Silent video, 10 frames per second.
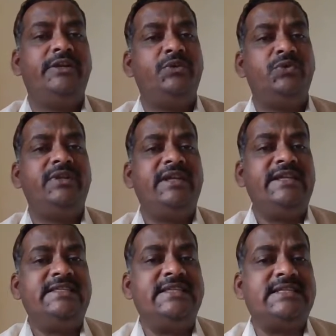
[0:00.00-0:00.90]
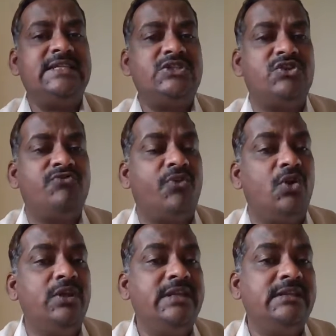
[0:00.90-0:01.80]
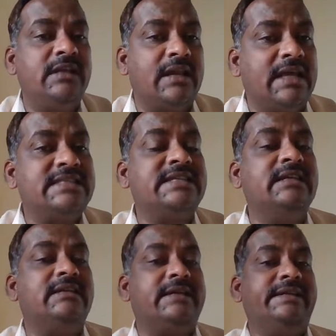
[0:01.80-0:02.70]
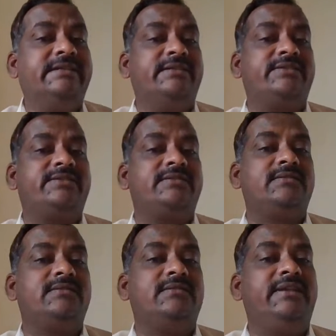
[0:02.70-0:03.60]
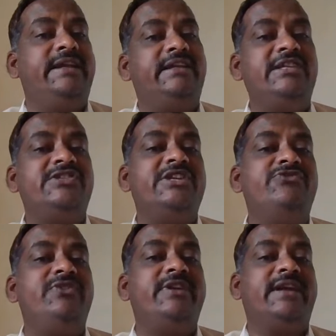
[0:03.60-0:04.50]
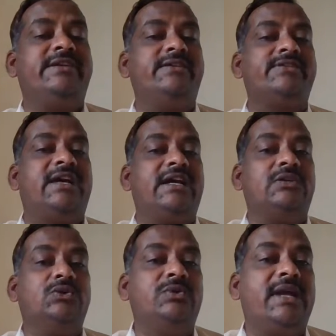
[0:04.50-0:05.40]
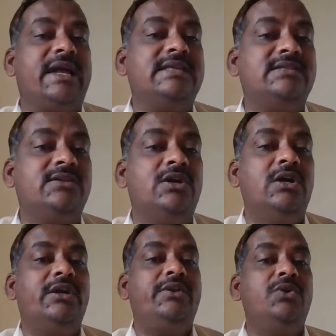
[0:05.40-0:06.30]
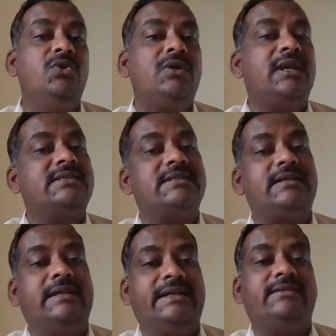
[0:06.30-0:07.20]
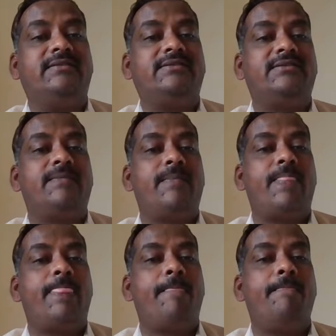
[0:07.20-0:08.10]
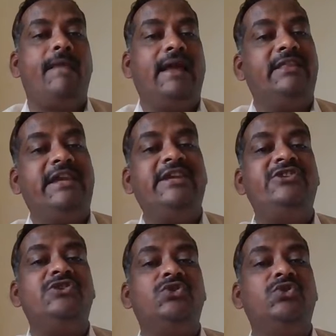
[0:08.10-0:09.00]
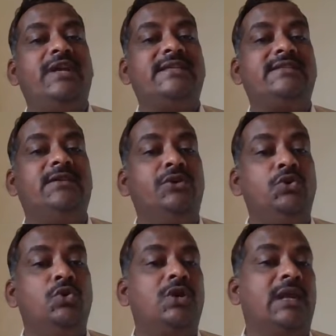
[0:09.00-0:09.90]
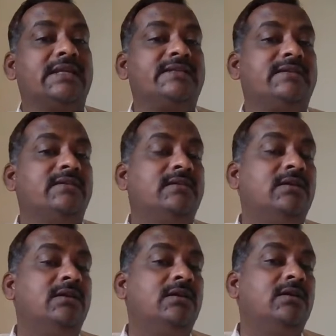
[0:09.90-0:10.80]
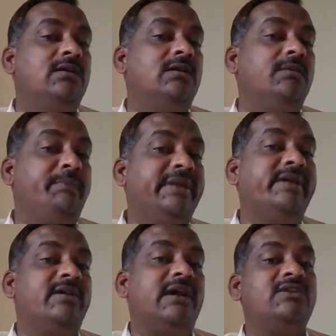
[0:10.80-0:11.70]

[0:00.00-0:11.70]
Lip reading: Due to their insistence on following the classical writers, the 18th century writers are known as neoclassical writers. The age is known as the neoclassical period.